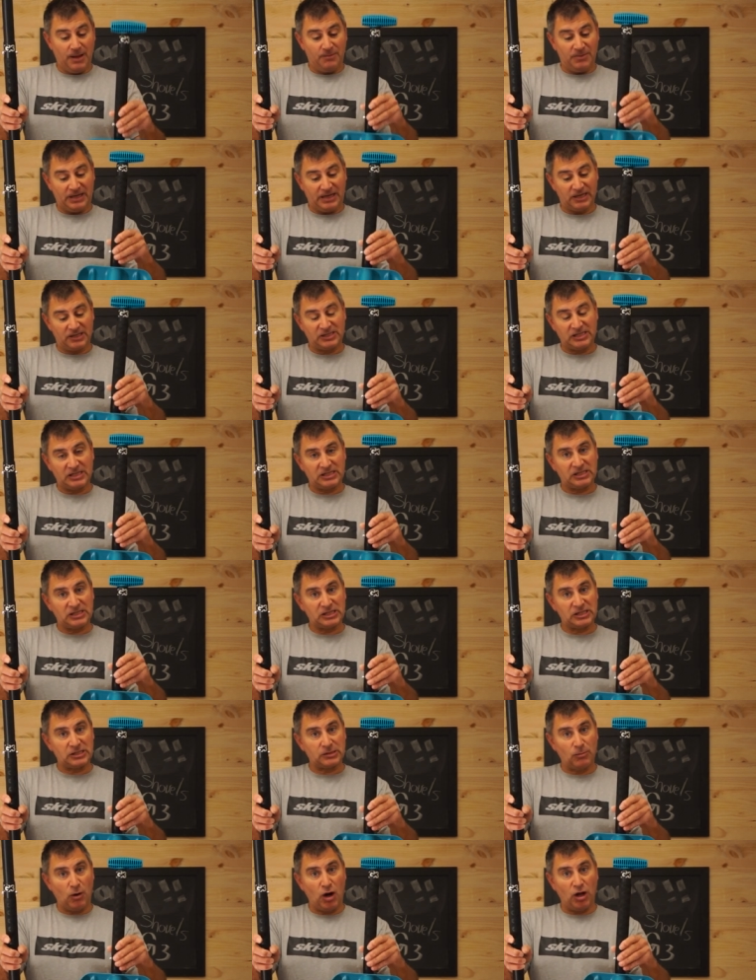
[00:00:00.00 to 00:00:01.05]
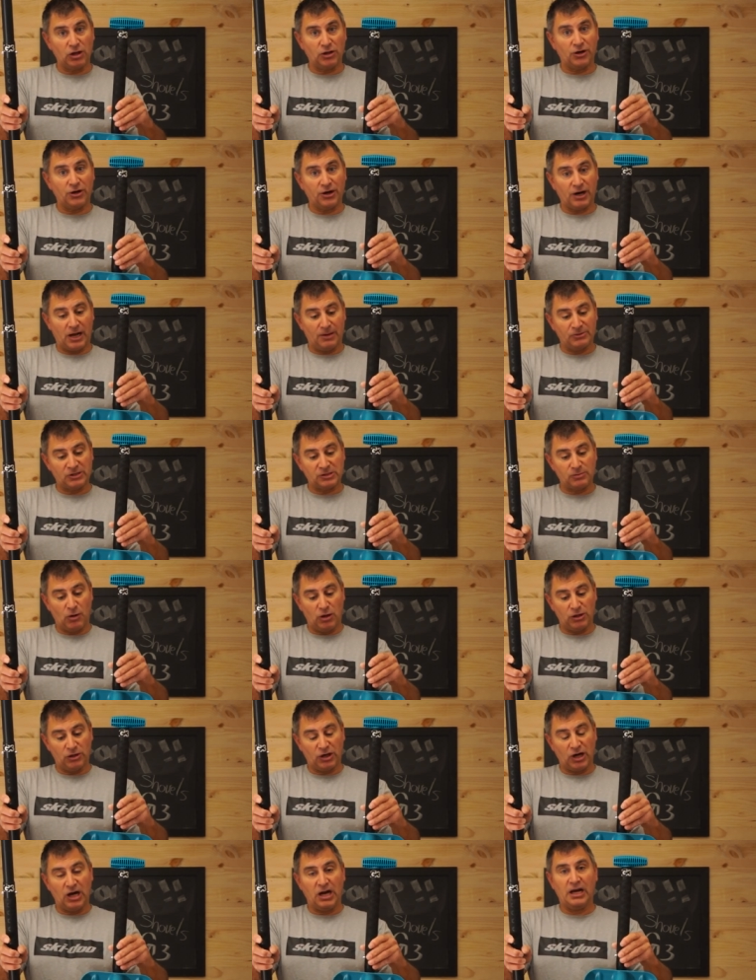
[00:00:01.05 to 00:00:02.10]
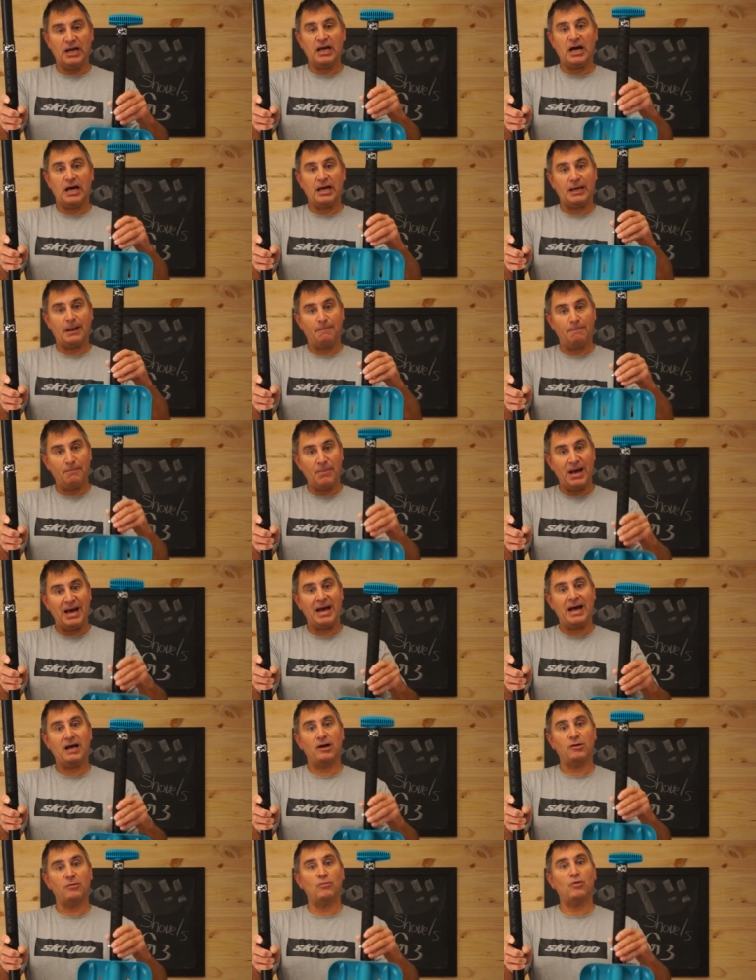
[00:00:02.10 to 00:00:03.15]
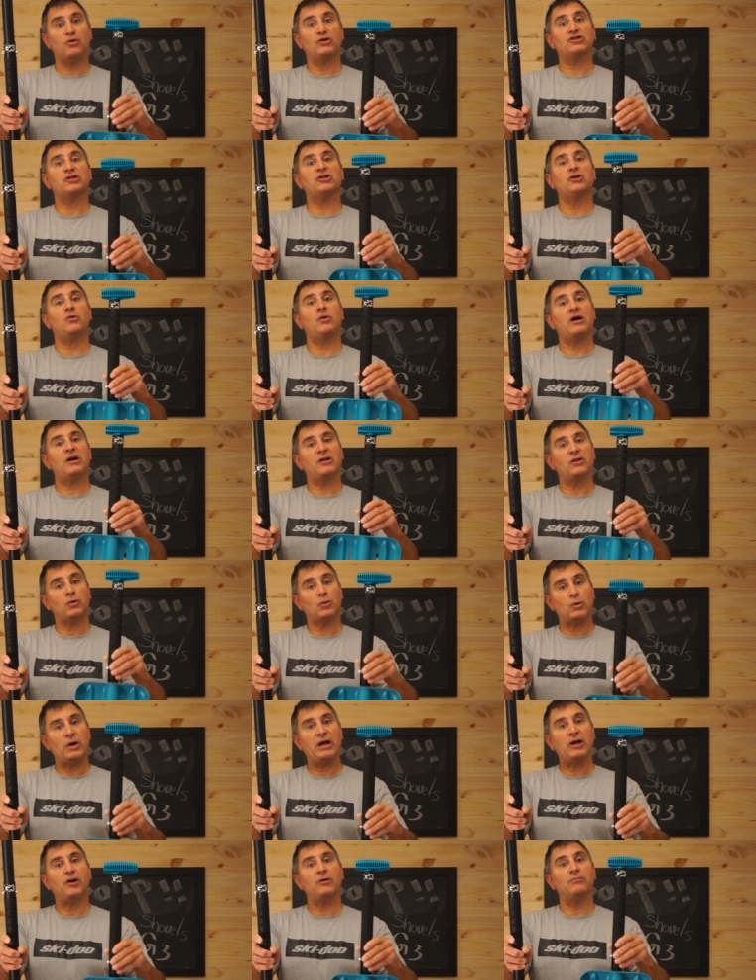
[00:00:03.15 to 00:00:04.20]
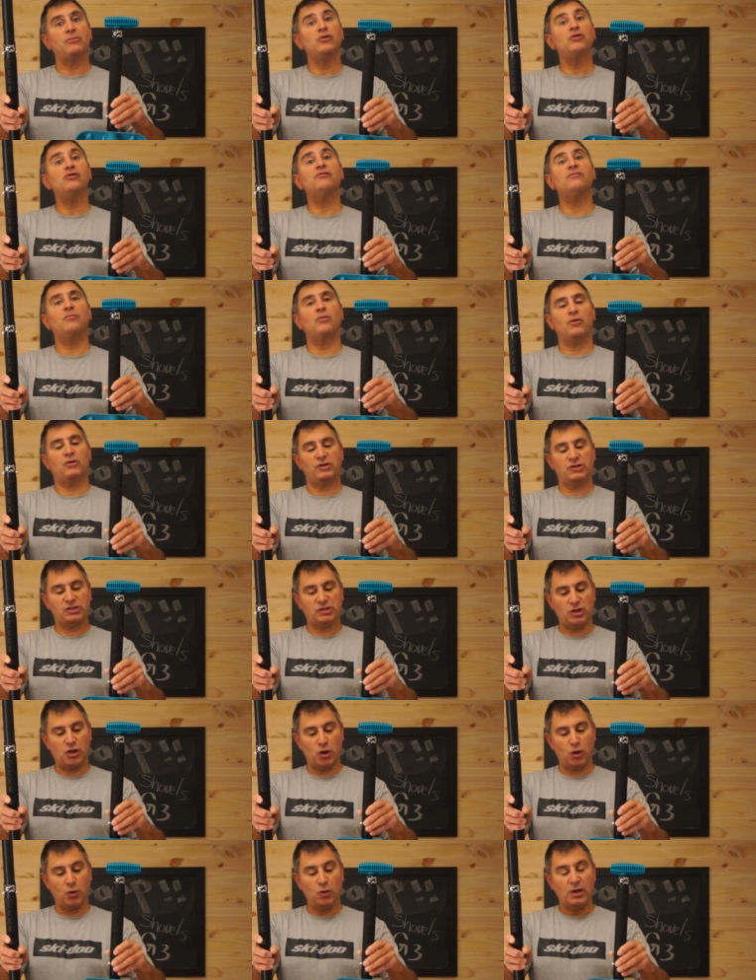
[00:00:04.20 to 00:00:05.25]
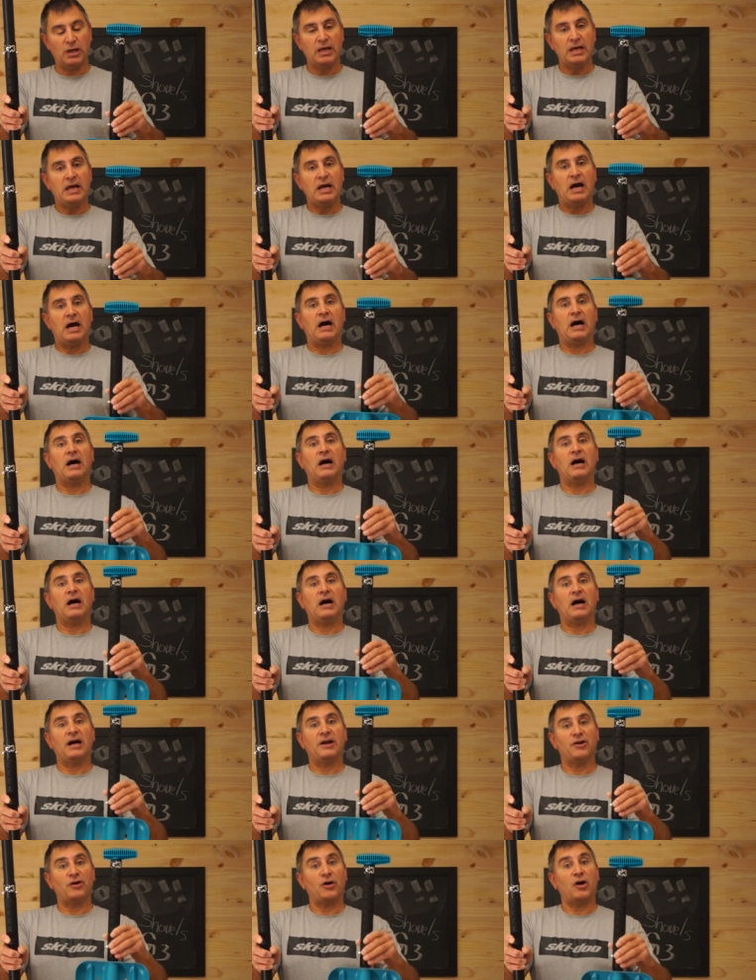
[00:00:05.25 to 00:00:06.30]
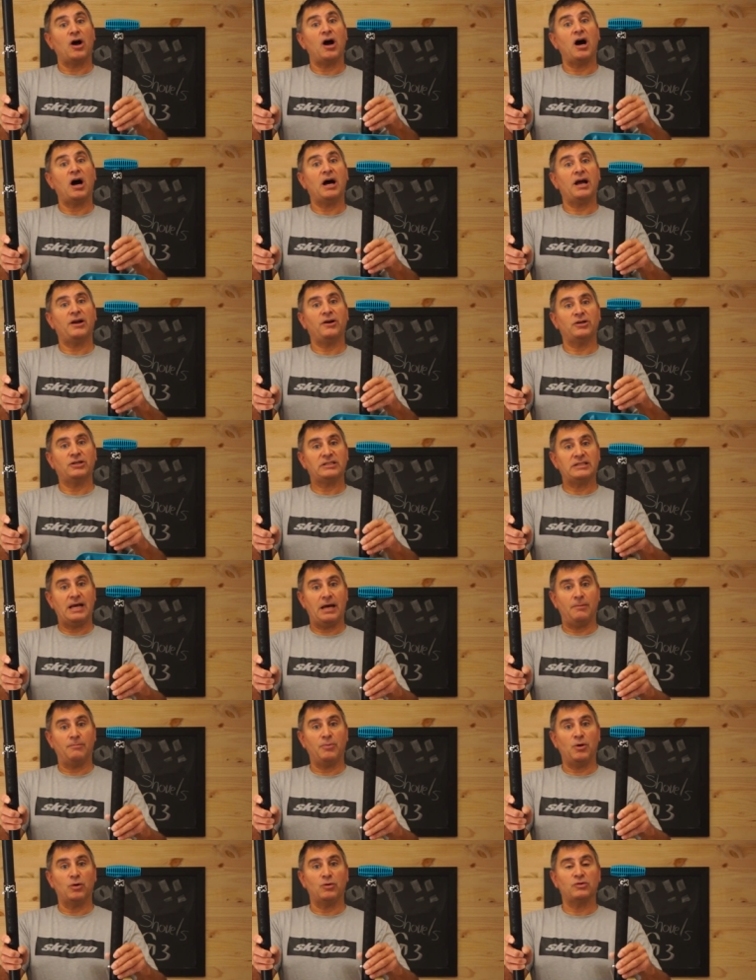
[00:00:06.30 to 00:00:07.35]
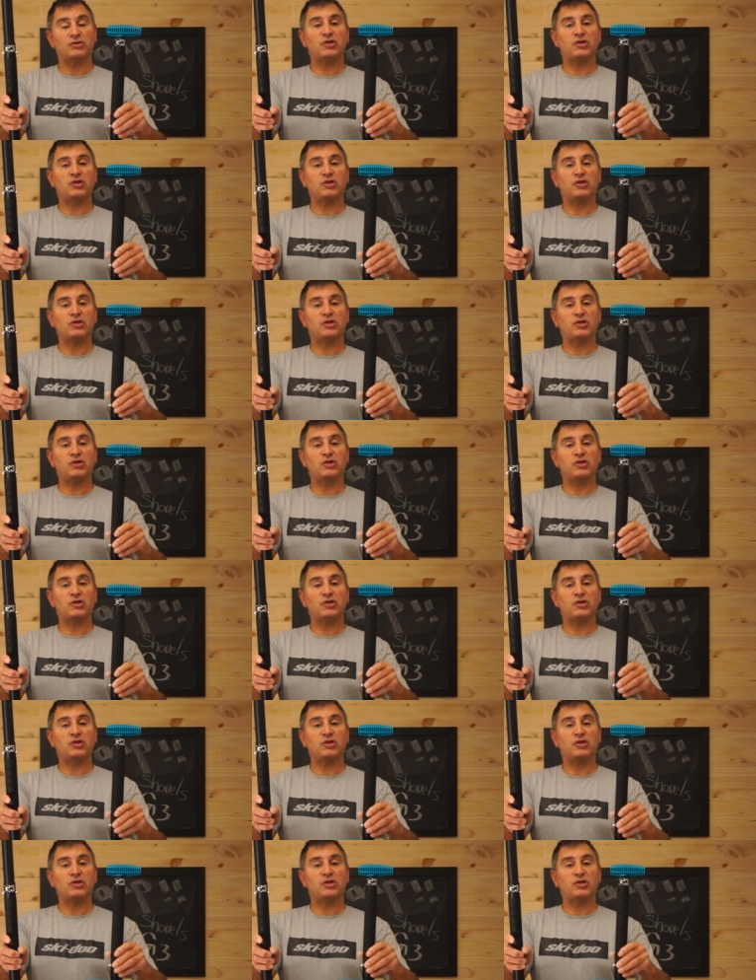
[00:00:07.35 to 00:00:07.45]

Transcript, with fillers: Because this is smaller, and I'm a smaller guy, I can paddle more snow out of the way or move more snow uh, under a higher tempo.